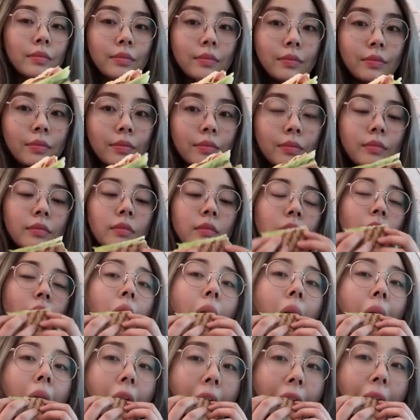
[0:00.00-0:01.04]

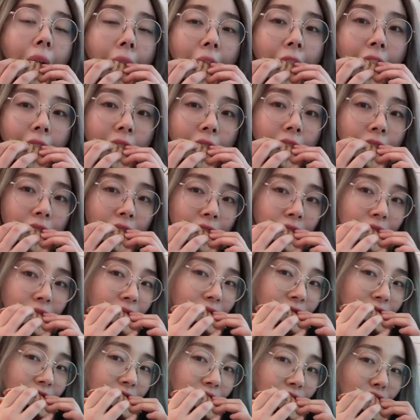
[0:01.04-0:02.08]

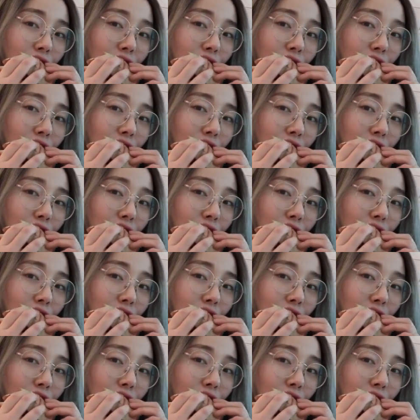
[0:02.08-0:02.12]
No one is speaking in this clip.